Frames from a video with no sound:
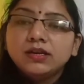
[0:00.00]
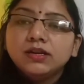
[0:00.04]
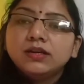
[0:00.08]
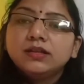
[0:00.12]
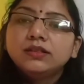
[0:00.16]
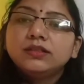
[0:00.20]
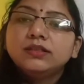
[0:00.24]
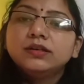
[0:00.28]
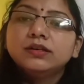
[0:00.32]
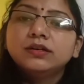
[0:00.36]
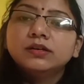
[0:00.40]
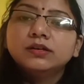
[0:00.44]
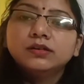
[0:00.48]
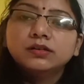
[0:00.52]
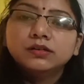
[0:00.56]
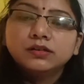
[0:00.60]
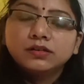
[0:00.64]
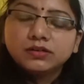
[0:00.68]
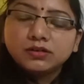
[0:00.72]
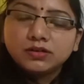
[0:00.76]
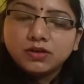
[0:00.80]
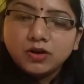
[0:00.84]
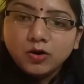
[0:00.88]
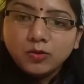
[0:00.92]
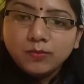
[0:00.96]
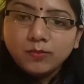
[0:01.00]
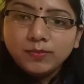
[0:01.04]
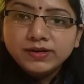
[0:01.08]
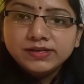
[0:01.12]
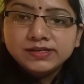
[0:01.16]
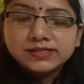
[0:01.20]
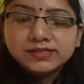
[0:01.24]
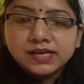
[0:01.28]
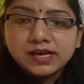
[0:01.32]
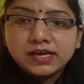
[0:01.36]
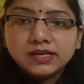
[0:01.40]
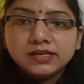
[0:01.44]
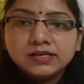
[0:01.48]
the government
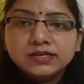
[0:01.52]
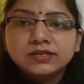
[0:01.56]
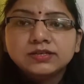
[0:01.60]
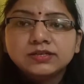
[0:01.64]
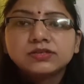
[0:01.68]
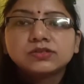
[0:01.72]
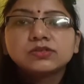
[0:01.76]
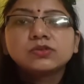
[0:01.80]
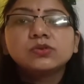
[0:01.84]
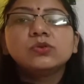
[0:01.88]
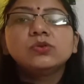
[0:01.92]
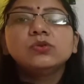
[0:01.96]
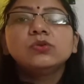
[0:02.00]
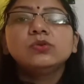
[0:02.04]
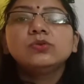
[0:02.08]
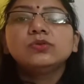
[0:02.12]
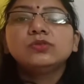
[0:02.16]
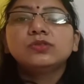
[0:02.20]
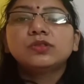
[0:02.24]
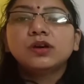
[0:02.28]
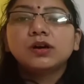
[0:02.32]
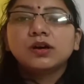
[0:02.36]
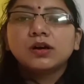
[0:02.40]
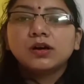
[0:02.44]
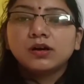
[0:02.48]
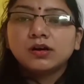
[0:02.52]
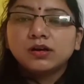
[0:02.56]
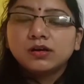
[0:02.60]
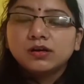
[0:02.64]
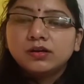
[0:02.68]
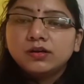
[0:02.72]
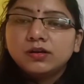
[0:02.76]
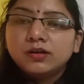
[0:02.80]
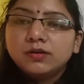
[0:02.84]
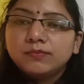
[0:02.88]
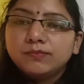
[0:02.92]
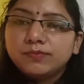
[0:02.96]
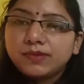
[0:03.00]
side, so the
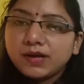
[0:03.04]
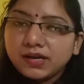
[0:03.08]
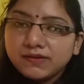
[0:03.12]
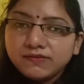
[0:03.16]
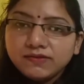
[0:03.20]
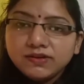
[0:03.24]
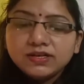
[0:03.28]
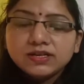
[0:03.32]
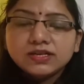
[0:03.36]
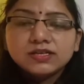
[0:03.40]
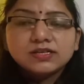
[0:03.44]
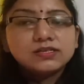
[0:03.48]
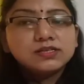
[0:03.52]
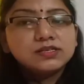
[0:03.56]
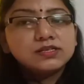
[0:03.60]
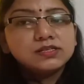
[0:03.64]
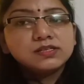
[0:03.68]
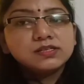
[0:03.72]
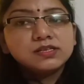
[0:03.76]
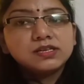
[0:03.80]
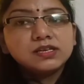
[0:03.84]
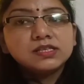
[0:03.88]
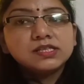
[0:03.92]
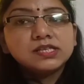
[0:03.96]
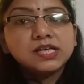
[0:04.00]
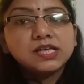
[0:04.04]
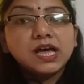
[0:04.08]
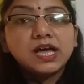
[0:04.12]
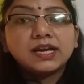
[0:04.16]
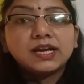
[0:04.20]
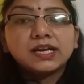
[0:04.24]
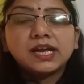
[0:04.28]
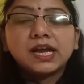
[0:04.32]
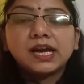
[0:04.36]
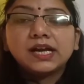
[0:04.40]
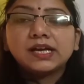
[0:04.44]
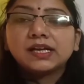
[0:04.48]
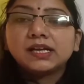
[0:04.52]
private agencies are
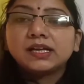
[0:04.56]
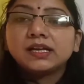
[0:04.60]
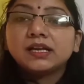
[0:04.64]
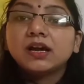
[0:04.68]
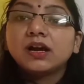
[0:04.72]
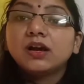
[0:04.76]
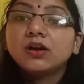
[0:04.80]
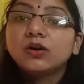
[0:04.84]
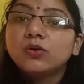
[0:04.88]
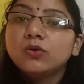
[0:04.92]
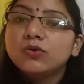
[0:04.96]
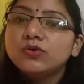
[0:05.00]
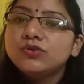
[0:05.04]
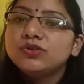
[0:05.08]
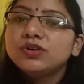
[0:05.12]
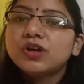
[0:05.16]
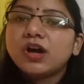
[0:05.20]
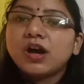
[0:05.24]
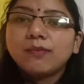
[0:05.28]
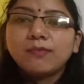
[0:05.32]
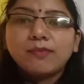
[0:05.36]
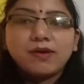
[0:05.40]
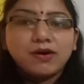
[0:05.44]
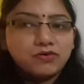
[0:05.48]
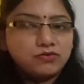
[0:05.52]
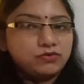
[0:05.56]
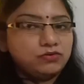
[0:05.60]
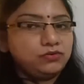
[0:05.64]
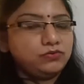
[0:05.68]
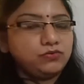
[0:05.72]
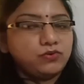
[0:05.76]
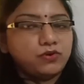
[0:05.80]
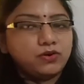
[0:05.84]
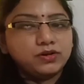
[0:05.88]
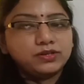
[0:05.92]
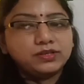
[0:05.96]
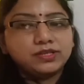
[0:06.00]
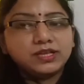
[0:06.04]
getting a good amount
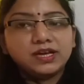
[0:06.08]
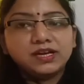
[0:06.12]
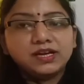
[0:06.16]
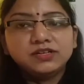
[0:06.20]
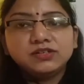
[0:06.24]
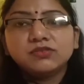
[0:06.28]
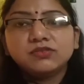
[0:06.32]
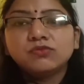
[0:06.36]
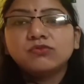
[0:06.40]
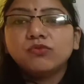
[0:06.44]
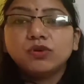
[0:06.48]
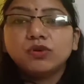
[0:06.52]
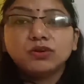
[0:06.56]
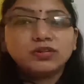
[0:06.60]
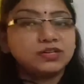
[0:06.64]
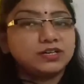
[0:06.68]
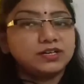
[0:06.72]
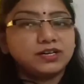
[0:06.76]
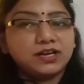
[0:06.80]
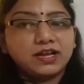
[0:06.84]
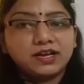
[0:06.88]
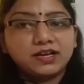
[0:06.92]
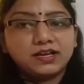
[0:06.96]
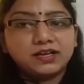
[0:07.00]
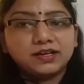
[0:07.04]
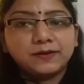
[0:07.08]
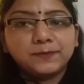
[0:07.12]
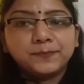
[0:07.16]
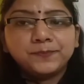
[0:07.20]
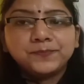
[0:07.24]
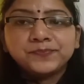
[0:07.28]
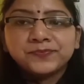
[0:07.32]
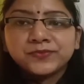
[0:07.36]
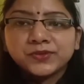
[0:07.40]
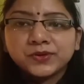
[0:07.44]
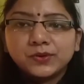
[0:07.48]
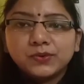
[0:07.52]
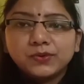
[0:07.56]
for that water tanker.
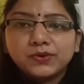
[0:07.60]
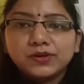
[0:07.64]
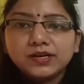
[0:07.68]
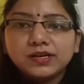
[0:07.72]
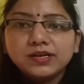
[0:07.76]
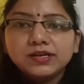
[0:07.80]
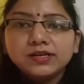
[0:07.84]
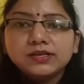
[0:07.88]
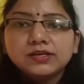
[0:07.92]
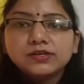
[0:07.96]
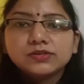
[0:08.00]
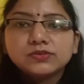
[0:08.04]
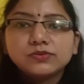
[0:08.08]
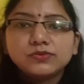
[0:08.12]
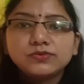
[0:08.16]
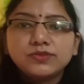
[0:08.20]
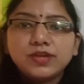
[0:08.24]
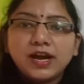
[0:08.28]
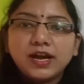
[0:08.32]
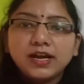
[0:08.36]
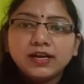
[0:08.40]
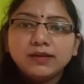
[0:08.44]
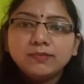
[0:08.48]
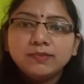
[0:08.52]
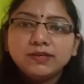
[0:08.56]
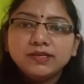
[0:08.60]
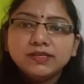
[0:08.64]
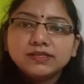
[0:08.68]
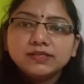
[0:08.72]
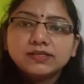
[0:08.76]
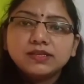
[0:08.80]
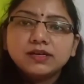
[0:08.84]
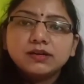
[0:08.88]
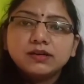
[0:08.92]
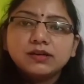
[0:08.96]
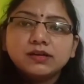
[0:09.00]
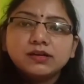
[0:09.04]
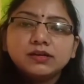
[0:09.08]
Okay, so that means
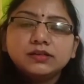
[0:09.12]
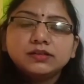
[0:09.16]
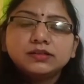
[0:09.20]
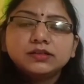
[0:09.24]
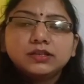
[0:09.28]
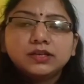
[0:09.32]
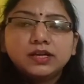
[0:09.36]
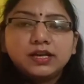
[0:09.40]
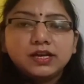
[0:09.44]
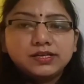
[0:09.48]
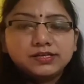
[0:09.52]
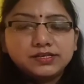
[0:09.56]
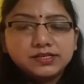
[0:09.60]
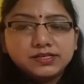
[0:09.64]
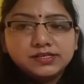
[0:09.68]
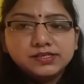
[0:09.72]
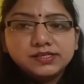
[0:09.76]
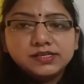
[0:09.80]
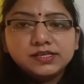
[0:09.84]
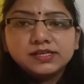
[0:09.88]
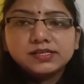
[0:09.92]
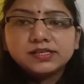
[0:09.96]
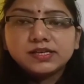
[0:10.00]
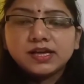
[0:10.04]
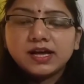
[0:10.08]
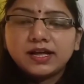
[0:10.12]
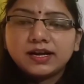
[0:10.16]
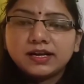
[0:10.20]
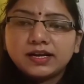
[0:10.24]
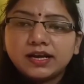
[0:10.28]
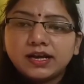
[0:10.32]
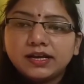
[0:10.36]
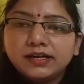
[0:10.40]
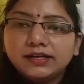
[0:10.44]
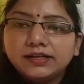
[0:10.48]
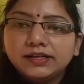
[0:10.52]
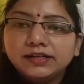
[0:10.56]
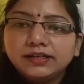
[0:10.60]
the agencies are
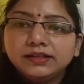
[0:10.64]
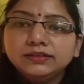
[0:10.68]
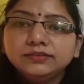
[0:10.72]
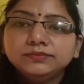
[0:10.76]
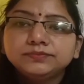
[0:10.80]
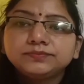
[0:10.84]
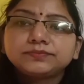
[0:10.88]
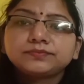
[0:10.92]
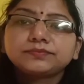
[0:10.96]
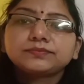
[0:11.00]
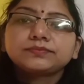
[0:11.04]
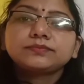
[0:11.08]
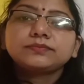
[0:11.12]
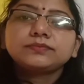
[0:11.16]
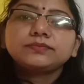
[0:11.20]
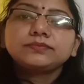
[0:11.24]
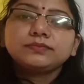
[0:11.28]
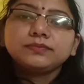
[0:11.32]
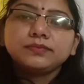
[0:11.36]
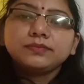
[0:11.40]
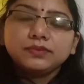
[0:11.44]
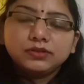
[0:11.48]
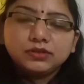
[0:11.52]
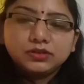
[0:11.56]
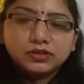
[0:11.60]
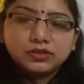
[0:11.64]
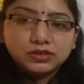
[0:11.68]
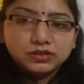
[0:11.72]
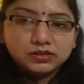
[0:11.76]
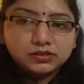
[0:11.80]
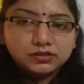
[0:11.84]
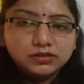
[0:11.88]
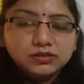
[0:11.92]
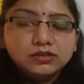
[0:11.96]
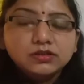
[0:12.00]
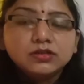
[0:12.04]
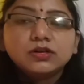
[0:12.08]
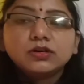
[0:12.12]
getting
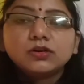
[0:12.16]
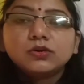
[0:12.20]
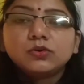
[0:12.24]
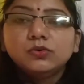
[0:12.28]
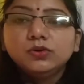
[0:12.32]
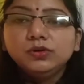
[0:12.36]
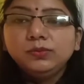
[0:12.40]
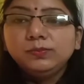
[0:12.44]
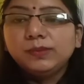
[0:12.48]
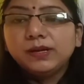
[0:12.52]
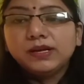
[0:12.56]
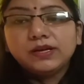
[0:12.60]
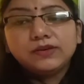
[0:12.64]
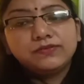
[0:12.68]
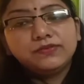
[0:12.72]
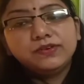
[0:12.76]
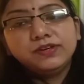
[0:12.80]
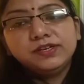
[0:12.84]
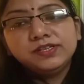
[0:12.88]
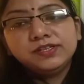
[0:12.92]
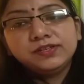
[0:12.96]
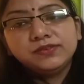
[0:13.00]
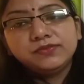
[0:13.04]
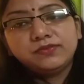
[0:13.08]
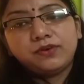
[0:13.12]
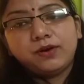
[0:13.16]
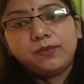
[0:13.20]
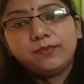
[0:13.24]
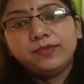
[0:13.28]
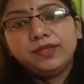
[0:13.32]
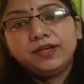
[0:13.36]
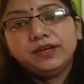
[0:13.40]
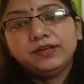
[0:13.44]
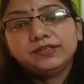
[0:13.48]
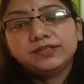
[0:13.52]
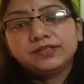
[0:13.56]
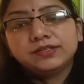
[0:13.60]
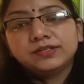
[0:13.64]
the good benefits from that.